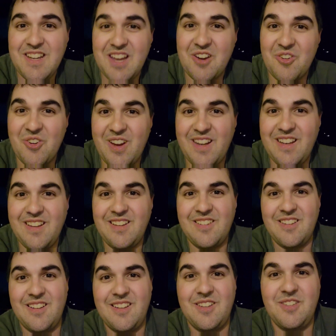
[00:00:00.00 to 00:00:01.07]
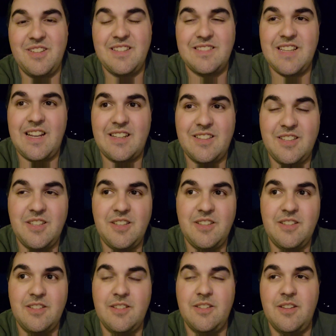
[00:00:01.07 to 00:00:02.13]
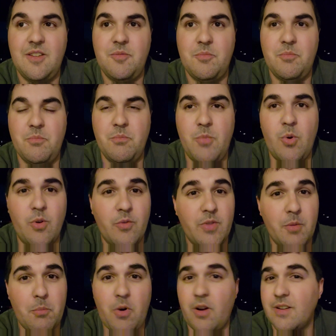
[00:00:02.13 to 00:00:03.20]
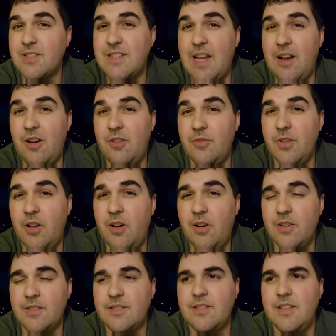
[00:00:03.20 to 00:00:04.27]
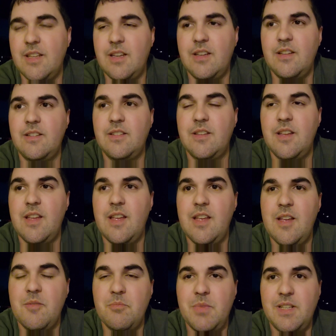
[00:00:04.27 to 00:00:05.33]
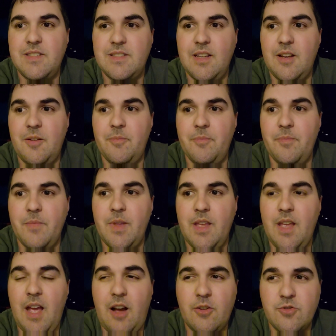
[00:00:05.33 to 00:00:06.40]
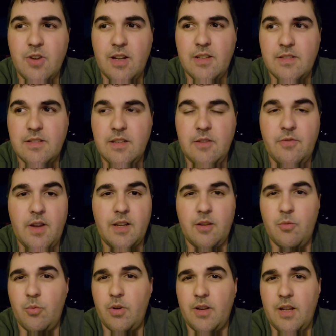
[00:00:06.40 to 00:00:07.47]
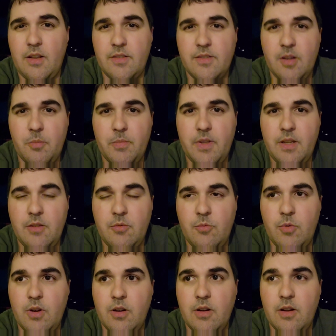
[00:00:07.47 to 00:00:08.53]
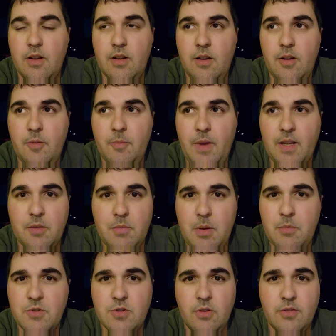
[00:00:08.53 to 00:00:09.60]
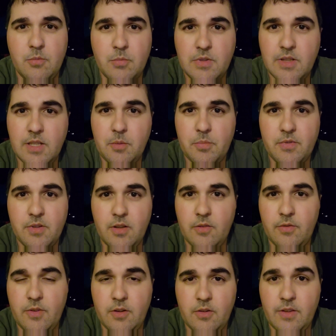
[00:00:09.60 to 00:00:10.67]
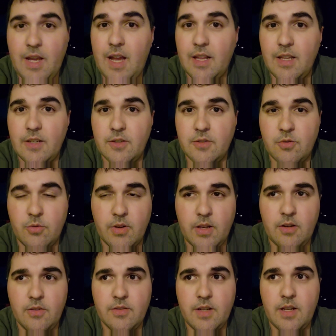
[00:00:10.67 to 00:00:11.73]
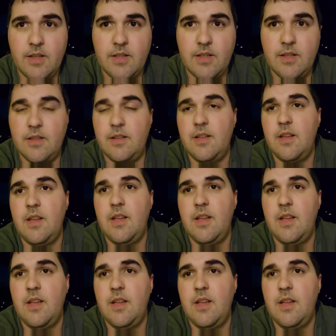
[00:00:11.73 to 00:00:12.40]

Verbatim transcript: narrating uh, exactly uh, more of the Mark style vlog. Uh, but um, I'll try to see if I can work out something where I can maybe show some clips of you know the highlighted tornadoes that I did